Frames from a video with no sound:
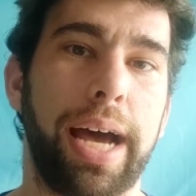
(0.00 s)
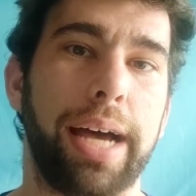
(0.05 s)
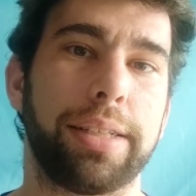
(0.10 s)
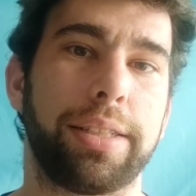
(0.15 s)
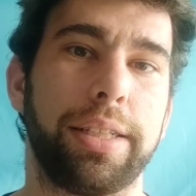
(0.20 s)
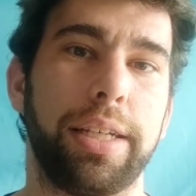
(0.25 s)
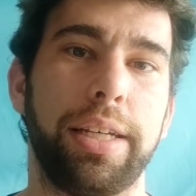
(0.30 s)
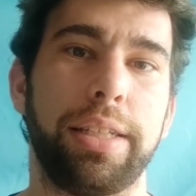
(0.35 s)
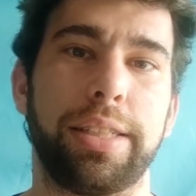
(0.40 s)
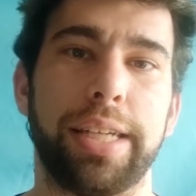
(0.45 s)

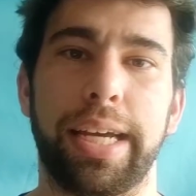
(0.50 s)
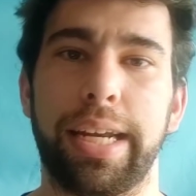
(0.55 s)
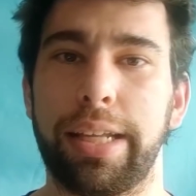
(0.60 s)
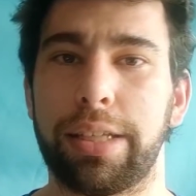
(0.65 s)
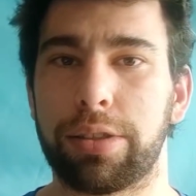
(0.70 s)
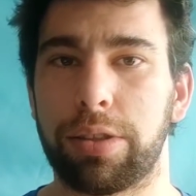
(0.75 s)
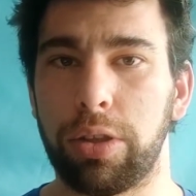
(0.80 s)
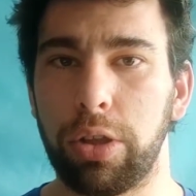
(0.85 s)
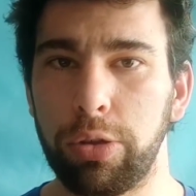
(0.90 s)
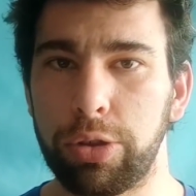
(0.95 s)
acids, and
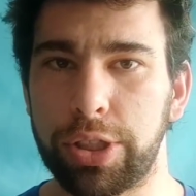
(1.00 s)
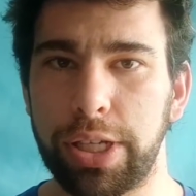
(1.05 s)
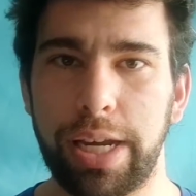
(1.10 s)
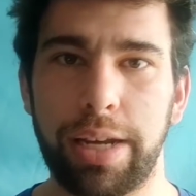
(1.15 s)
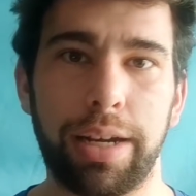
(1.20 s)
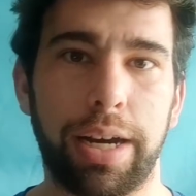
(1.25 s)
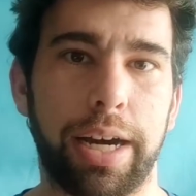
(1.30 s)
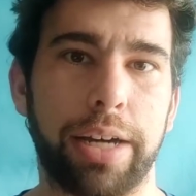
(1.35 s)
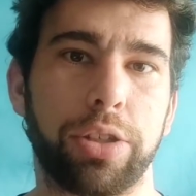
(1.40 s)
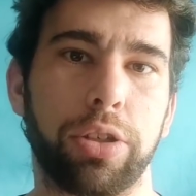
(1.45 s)
it's
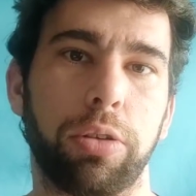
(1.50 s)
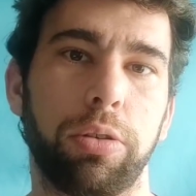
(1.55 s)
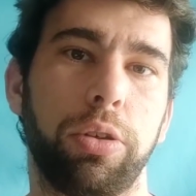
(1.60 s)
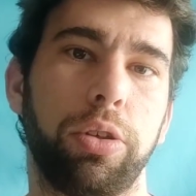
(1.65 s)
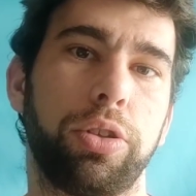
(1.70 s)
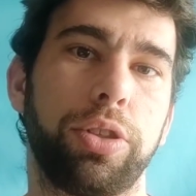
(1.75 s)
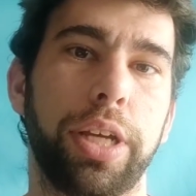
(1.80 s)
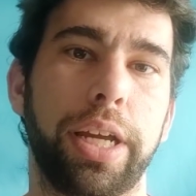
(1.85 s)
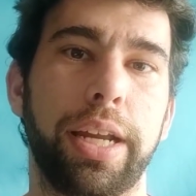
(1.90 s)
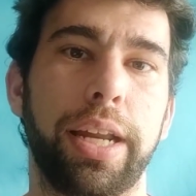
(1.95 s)
leucine,
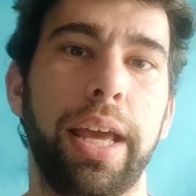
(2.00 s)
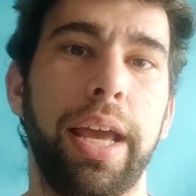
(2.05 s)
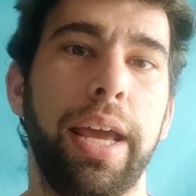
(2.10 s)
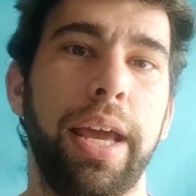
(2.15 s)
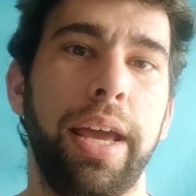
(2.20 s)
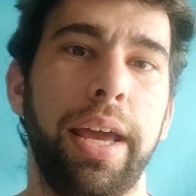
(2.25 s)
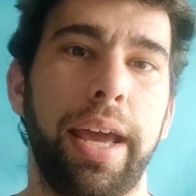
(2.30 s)
isoleucine,